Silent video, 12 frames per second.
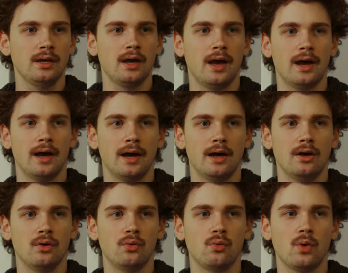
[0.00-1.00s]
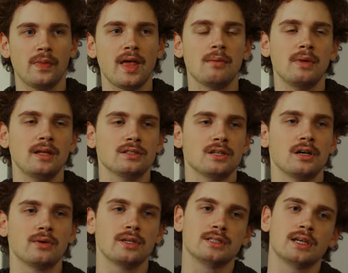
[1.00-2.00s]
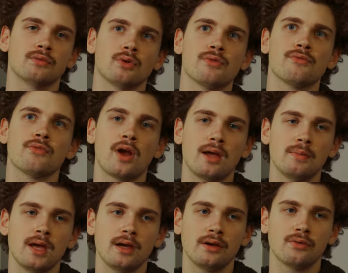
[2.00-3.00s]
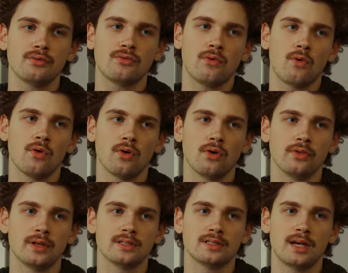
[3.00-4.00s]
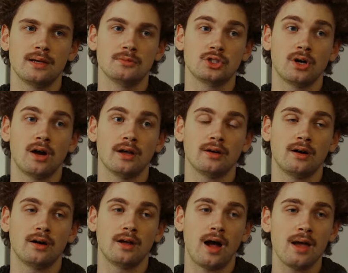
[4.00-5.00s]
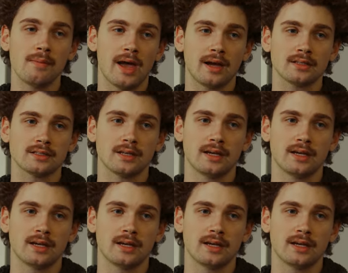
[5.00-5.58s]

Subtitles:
What that means, though, is that if we're framing for the same shot on IMAX